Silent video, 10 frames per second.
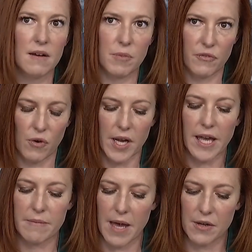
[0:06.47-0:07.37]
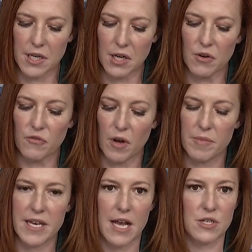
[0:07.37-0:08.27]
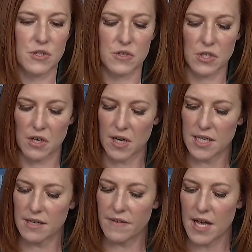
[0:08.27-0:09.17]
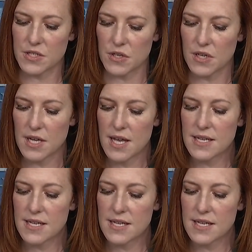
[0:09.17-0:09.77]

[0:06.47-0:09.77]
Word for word: before I came out here from the National Security Advisor.